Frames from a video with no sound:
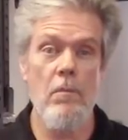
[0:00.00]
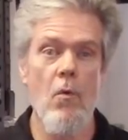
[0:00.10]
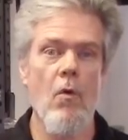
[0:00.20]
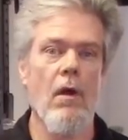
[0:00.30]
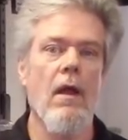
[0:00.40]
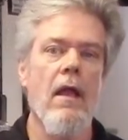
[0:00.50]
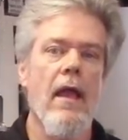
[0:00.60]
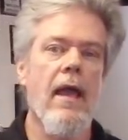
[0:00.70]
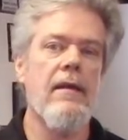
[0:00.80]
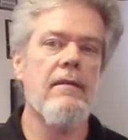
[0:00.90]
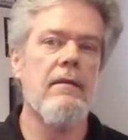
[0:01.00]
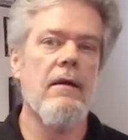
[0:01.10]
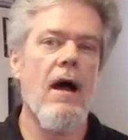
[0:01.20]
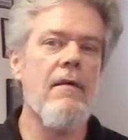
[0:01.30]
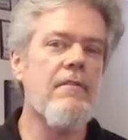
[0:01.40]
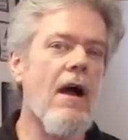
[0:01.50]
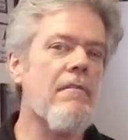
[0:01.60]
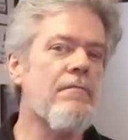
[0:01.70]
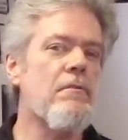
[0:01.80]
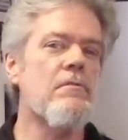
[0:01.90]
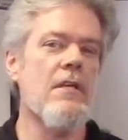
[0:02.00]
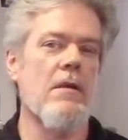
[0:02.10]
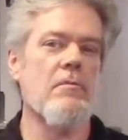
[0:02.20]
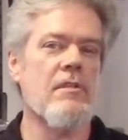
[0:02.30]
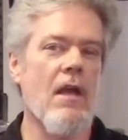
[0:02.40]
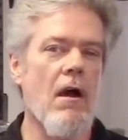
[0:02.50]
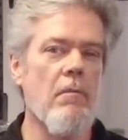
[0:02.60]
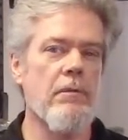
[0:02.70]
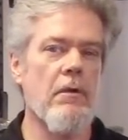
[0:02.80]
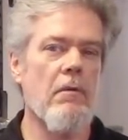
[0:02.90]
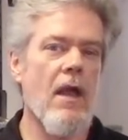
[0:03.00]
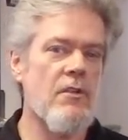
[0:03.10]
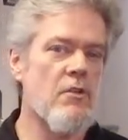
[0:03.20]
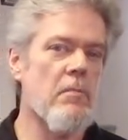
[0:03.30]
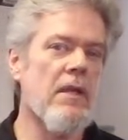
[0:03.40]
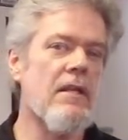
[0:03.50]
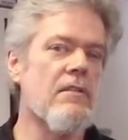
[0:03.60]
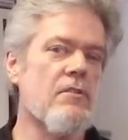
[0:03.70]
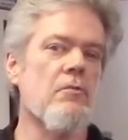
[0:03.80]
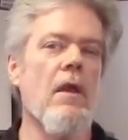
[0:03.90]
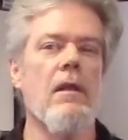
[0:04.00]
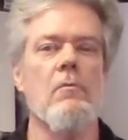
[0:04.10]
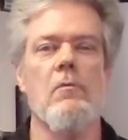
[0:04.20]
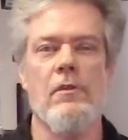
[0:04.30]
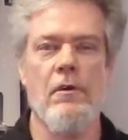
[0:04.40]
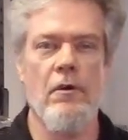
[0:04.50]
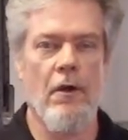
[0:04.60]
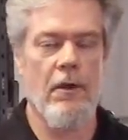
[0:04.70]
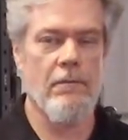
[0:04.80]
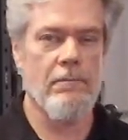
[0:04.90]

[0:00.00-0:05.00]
and more, and I've got a few tips to help you as you begin to train with the hook.